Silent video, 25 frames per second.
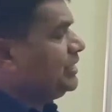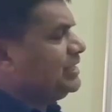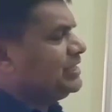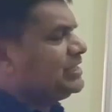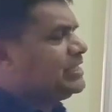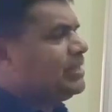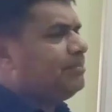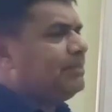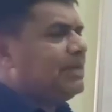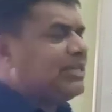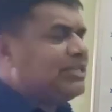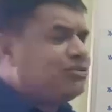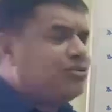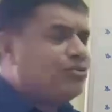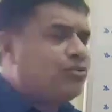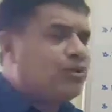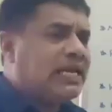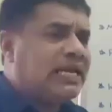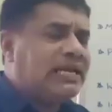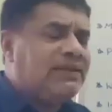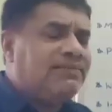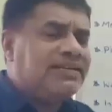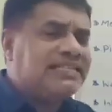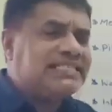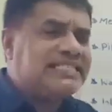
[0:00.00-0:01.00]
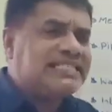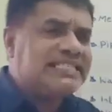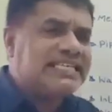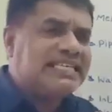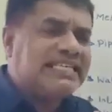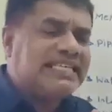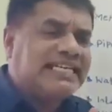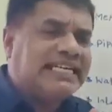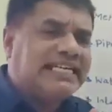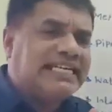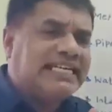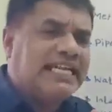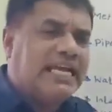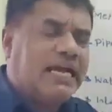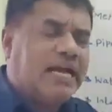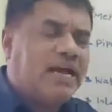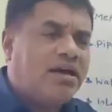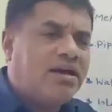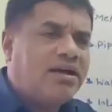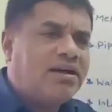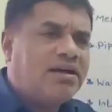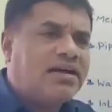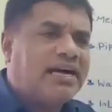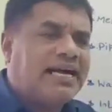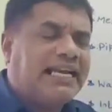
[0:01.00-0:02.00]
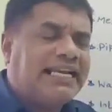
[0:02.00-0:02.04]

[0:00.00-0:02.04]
The metro railways in India